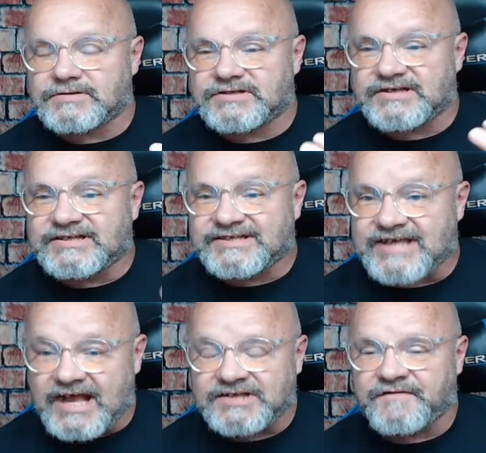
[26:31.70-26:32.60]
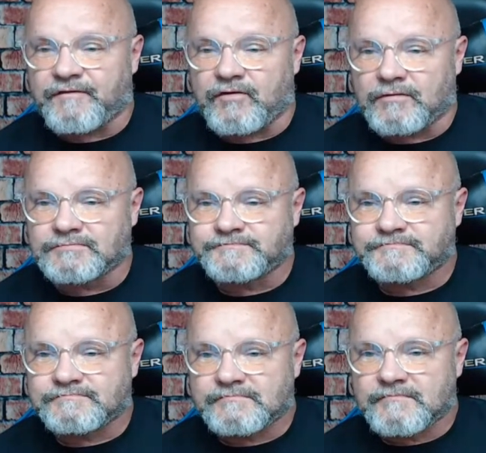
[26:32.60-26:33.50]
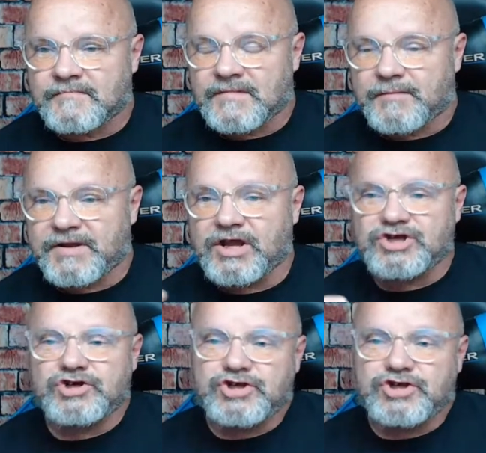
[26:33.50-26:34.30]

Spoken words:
successful because